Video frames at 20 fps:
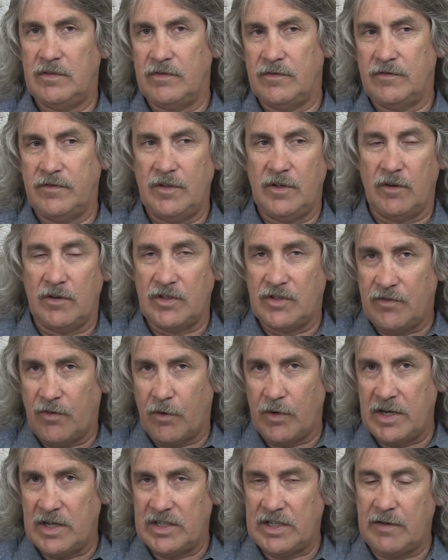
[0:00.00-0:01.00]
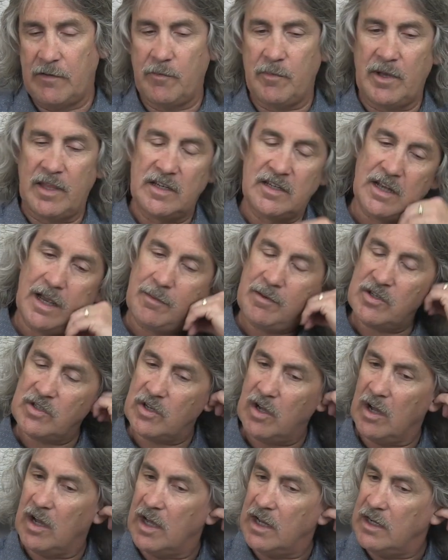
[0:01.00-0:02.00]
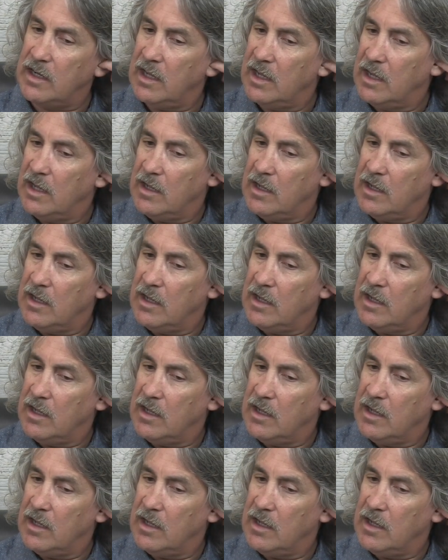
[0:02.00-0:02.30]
he's 47 by the time he's gone,